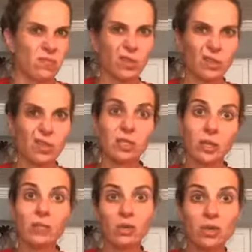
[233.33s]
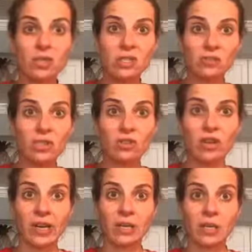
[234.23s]
Mercury? She's like, Mercury's
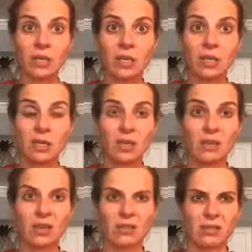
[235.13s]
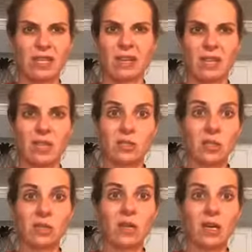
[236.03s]
retrograde. I'm like, is that a thing? She's
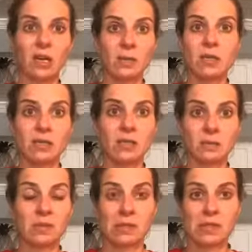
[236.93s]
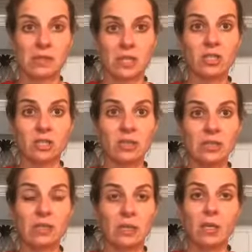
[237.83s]
like, oh yeah. I mean, it's I mean,
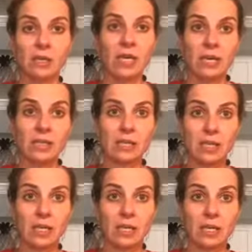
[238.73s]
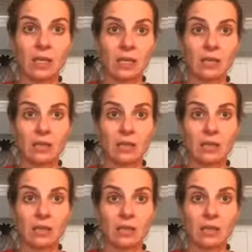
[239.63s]
celestially. Yeah, that's a thing. And like,